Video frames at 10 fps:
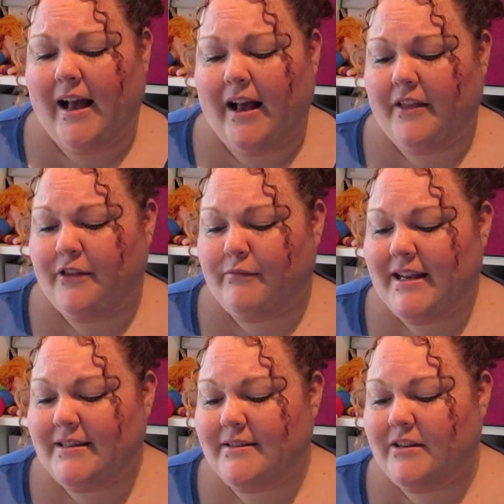The
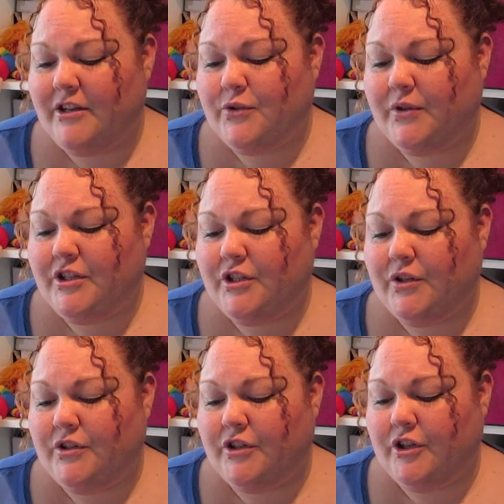reason I joined
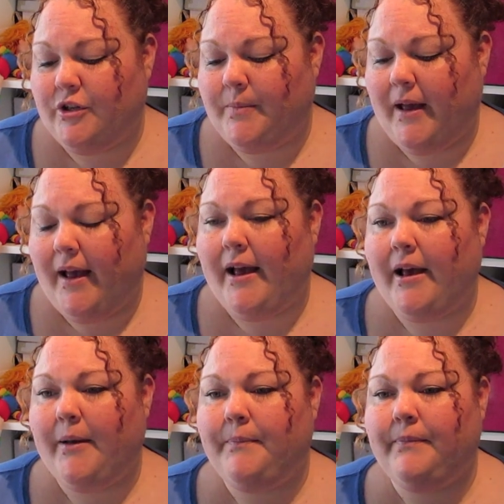YouTube,
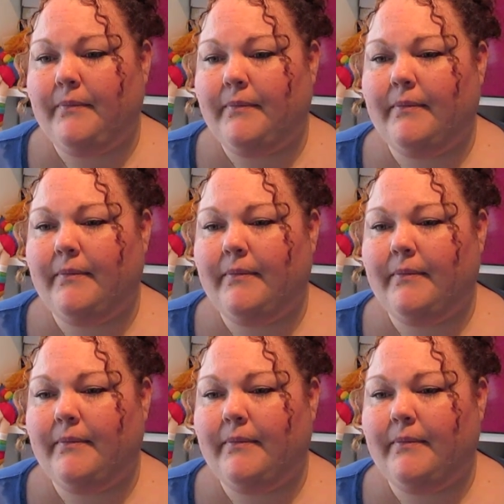I